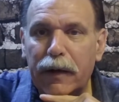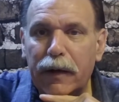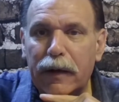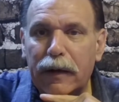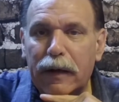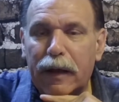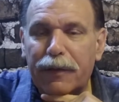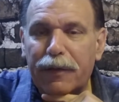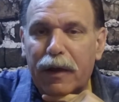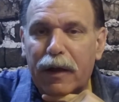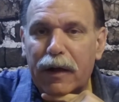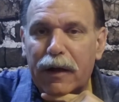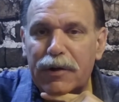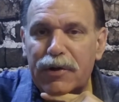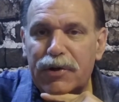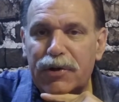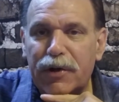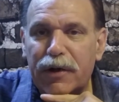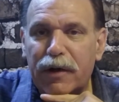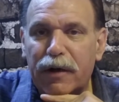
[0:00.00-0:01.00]
and I thought I'd
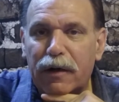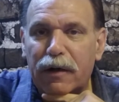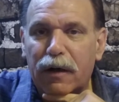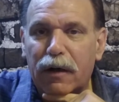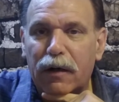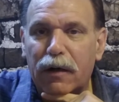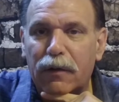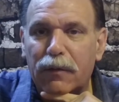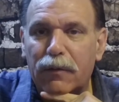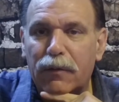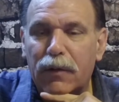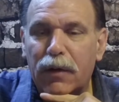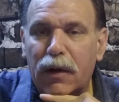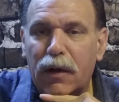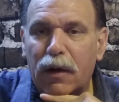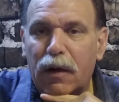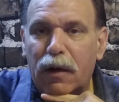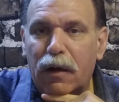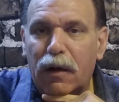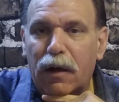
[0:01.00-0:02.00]
share
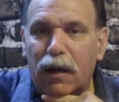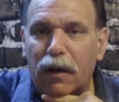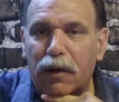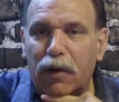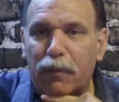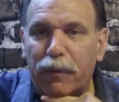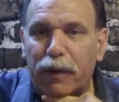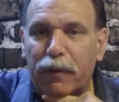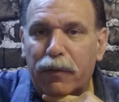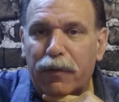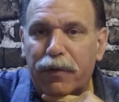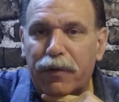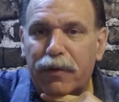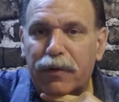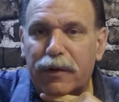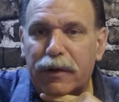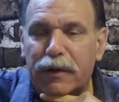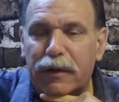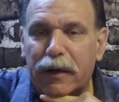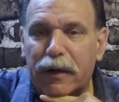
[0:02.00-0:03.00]
a little bit with you
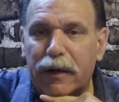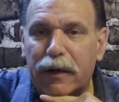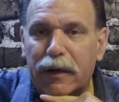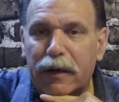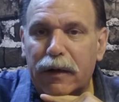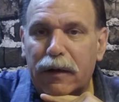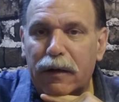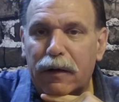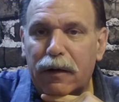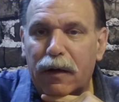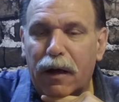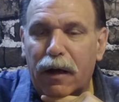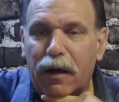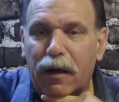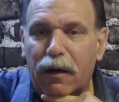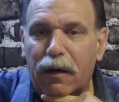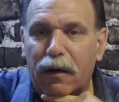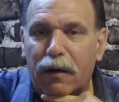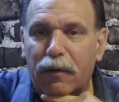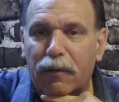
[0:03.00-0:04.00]
today.
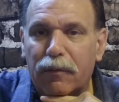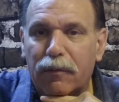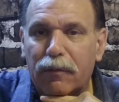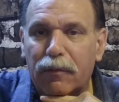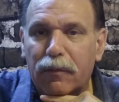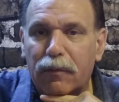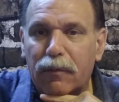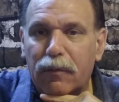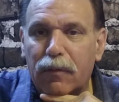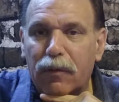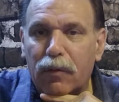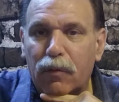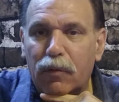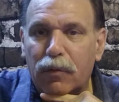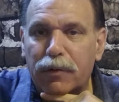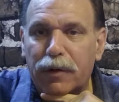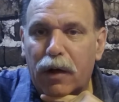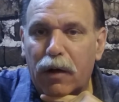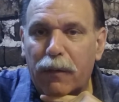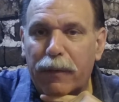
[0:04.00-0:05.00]
We'll
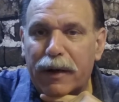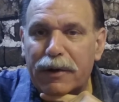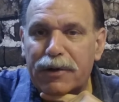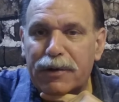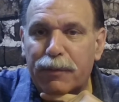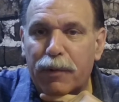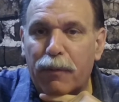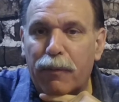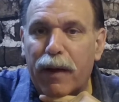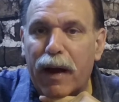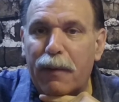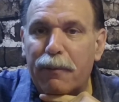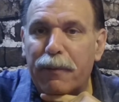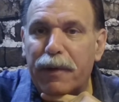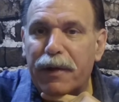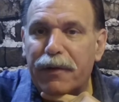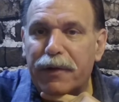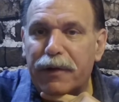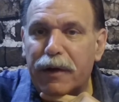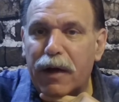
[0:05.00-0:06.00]
talk about some of my
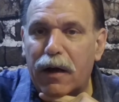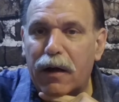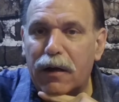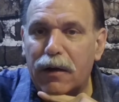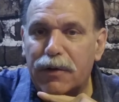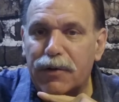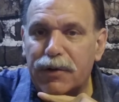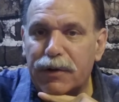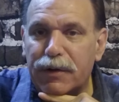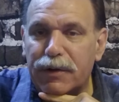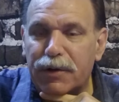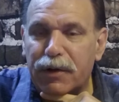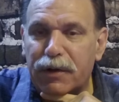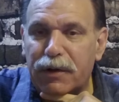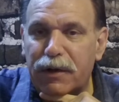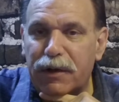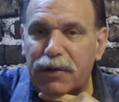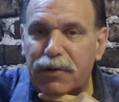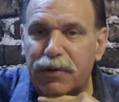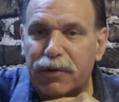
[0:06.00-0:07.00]
methodology as a
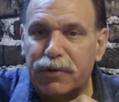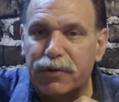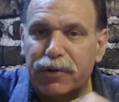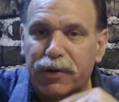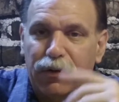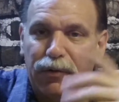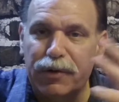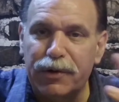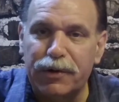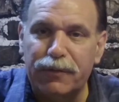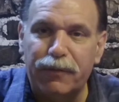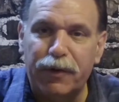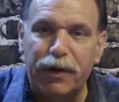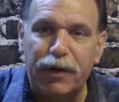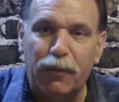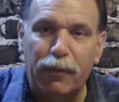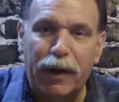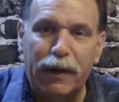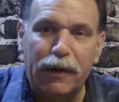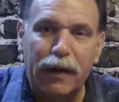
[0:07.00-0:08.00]
teacher. So this
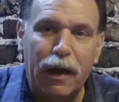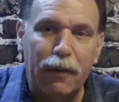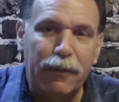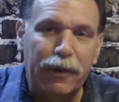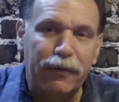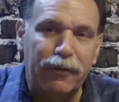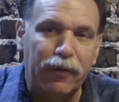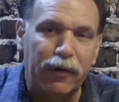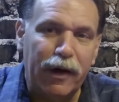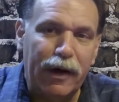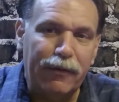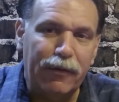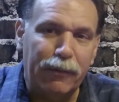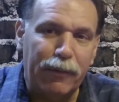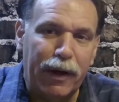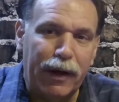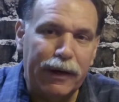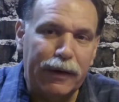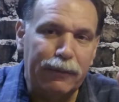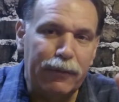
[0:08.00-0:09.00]
video might not be for
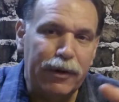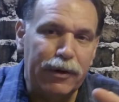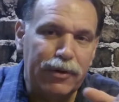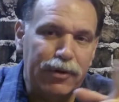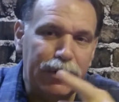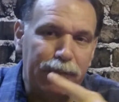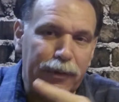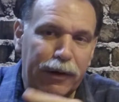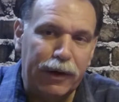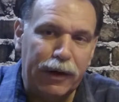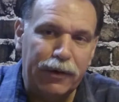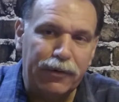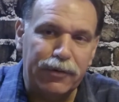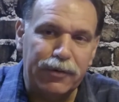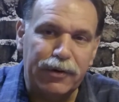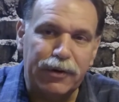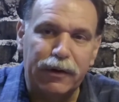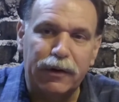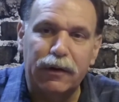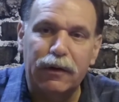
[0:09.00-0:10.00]
everybody, but it should be
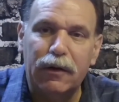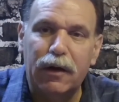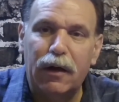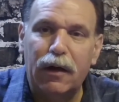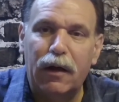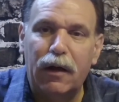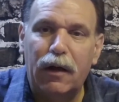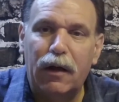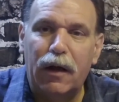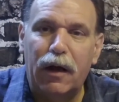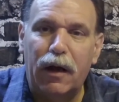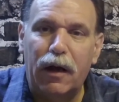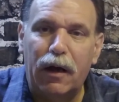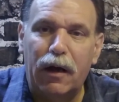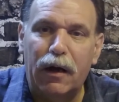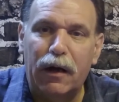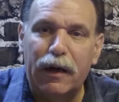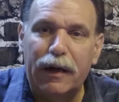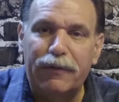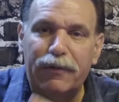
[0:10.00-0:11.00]
interesting
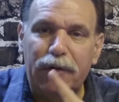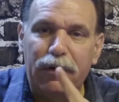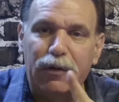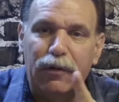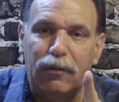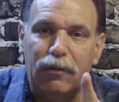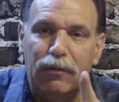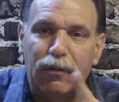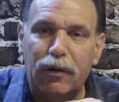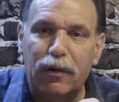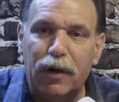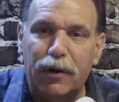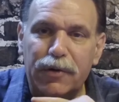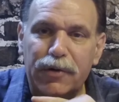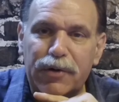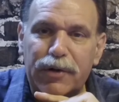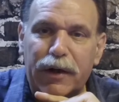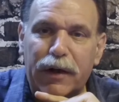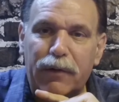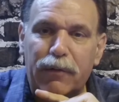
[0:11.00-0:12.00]
if you
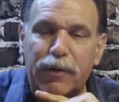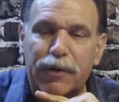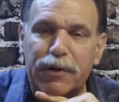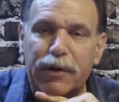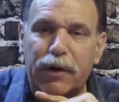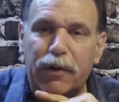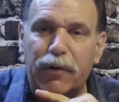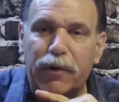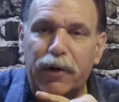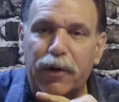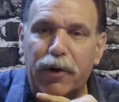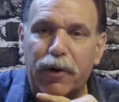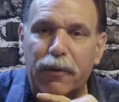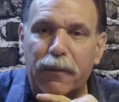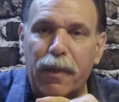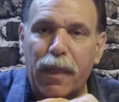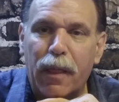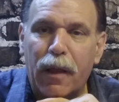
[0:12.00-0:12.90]
understand what's going on.